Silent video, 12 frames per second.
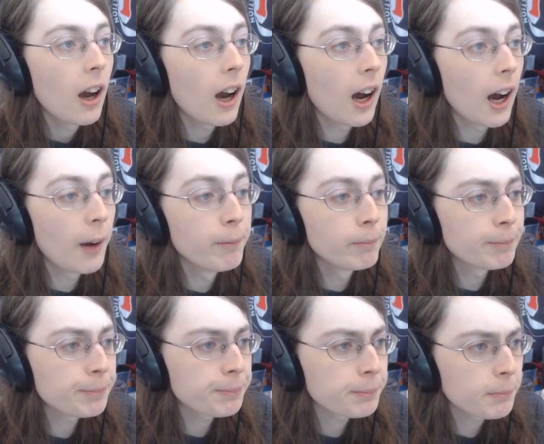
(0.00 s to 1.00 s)
Um,
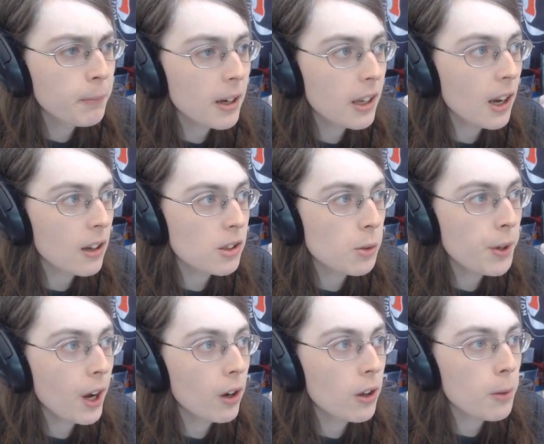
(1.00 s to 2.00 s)
but you know, so we
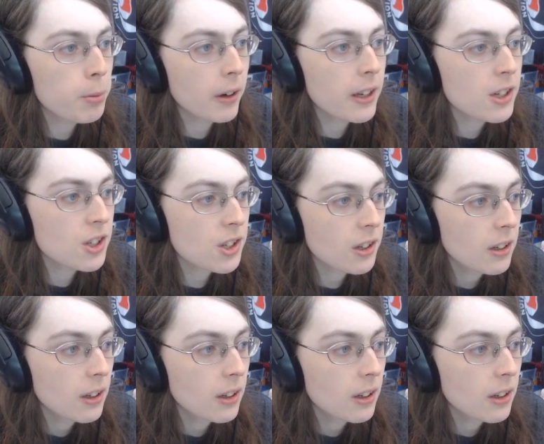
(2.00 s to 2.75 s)
go to the bridge